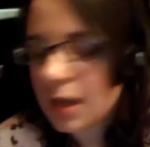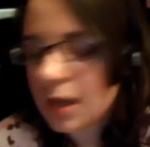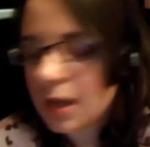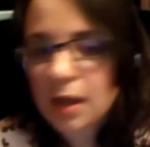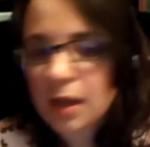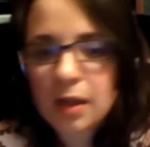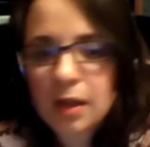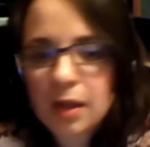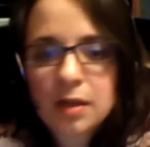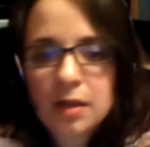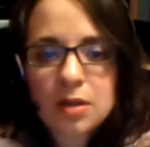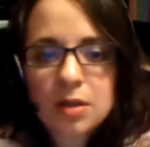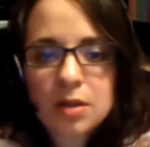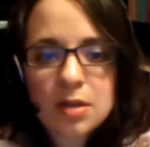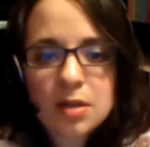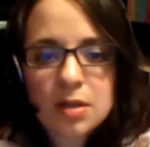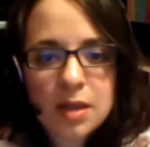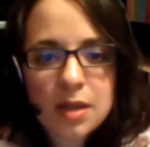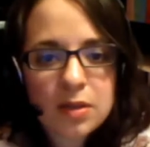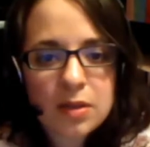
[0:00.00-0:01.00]

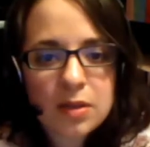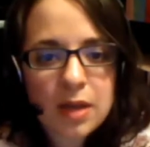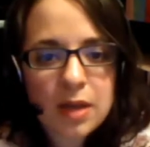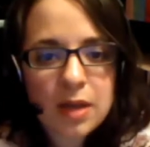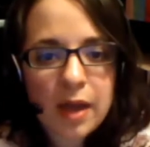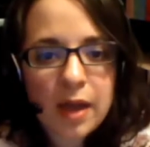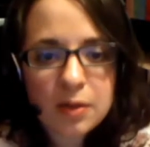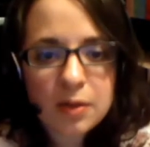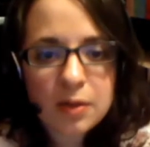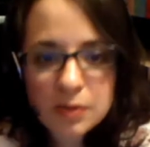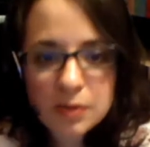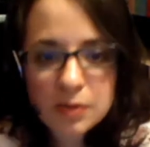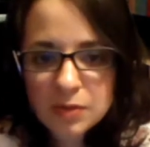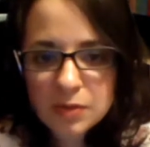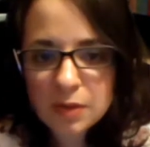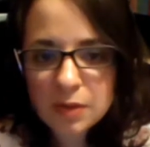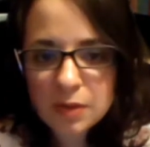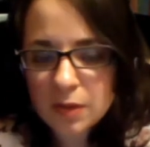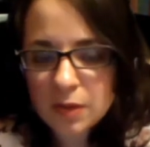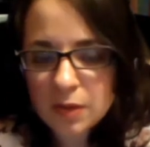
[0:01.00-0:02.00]
and Deathly Hallows
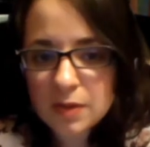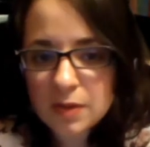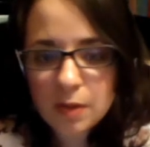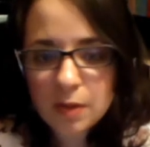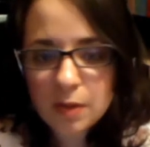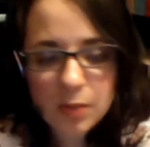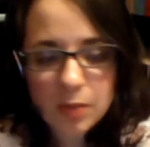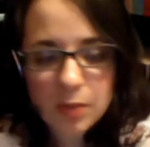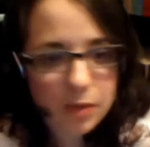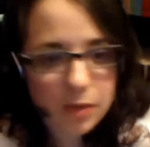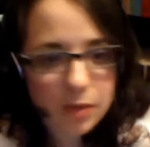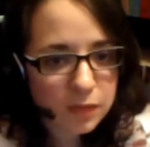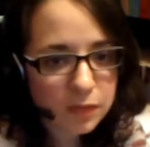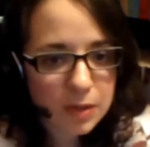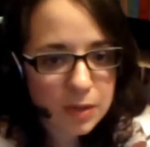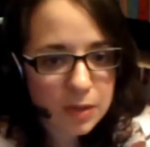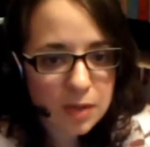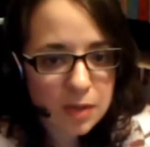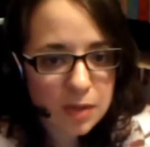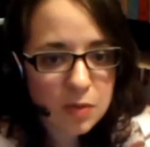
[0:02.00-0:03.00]
was nearly as long. But I don't
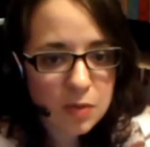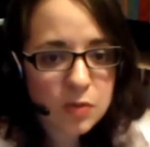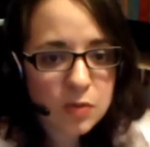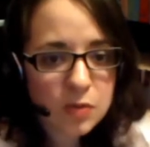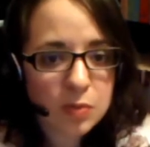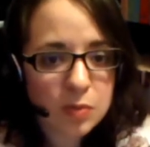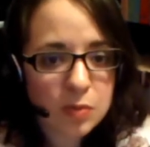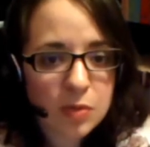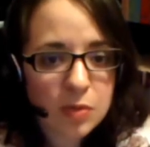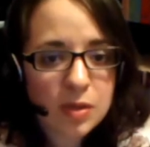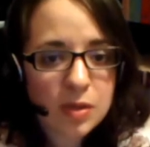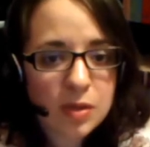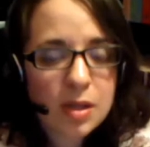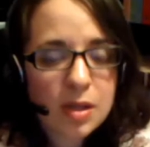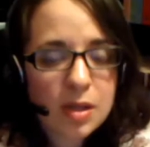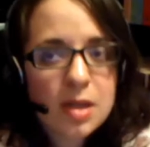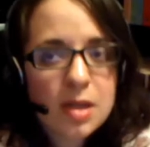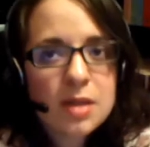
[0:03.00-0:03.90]
feel like those were bloated.